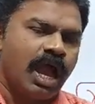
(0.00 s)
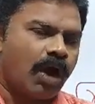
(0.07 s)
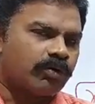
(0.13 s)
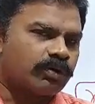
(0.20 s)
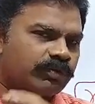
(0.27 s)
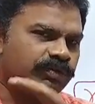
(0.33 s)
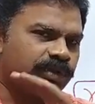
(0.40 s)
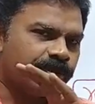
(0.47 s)

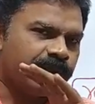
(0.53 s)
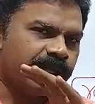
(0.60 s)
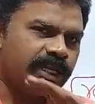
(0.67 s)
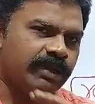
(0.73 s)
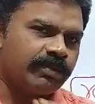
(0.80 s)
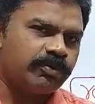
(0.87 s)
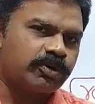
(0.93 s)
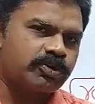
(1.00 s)
Out of the
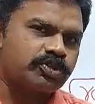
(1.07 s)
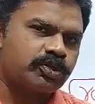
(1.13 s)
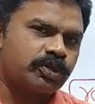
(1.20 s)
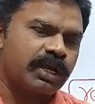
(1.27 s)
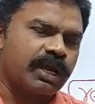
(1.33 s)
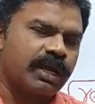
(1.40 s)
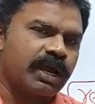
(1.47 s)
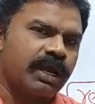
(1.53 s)
many books,
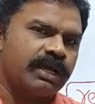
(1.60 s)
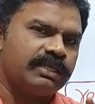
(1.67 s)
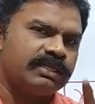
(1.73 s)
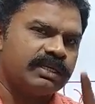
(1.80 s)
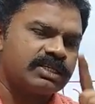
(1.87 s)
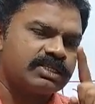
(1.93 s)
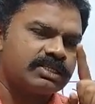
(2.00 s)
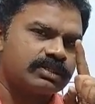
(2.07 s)

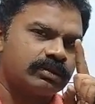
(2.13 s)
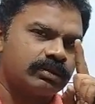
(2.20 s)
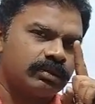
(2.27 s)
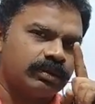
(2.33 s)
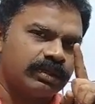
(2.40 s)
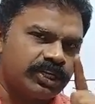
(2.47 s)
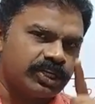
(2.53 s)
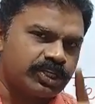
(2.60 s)
Kalidas'
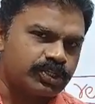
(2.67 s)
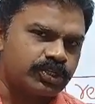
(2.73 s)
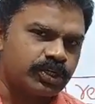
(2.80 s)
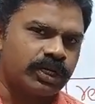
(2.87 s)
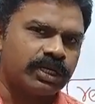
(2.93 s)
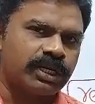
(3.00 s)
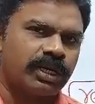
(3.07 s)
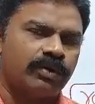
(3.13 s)

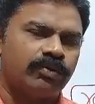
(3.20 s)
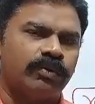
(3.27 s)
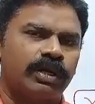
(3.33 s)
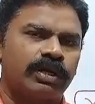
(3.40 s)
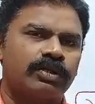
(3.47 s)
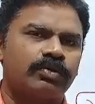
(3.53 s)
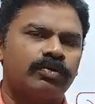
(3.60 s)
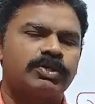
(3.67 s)
historical
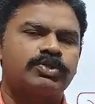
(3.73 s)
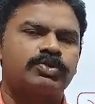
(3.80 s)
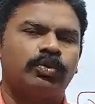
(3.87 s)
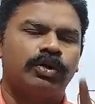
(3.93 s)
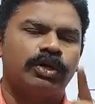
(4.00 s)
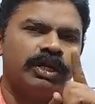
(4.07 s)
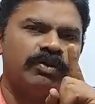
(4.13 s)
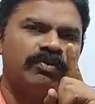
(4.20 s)
work was
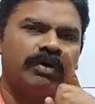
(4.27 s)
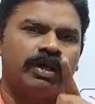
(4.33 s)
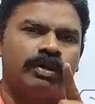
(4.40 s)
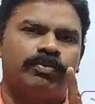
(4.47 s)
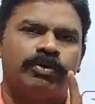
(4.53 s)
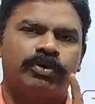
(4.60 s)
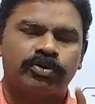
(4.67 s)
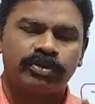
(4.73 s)
only
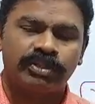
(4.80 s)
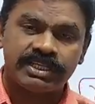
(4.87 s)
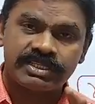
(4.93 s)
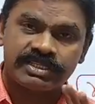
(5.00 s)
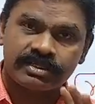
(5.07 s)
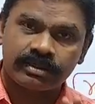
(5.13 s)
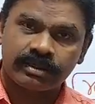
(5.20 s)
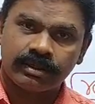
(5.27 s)
one book.
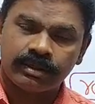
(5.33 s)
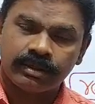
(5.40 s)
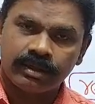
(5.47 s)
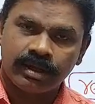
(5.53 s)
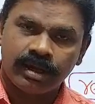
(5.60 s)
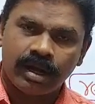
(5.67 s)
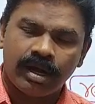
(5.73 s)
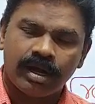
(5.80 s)
This
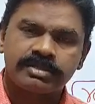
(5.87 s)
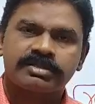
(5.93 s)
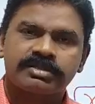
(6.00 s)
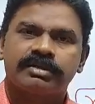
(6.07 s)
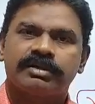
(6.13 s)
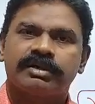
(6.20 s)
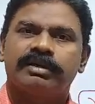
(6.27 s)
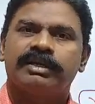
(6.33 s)

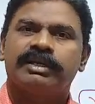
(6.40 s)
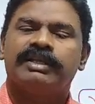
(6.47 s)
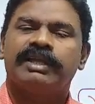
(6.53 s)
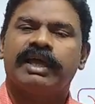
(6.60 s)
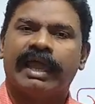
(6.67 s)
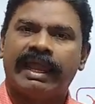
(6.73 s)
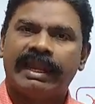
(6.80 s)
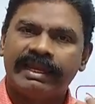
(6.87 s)
asked in
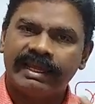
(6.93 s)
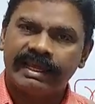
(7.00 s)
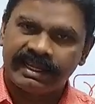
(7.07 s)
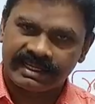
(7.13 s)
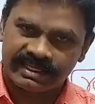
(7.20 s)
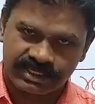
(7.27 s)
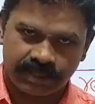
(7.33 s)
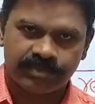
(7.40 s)
the earlier
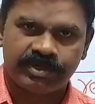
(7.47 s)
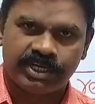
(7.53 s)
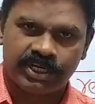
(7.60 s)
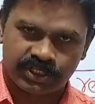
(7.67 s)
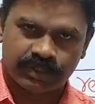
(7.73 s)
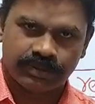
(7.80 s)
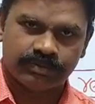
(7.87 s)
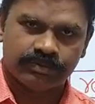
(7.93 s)

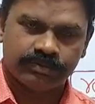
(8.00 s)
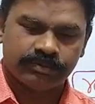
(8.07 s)
examination.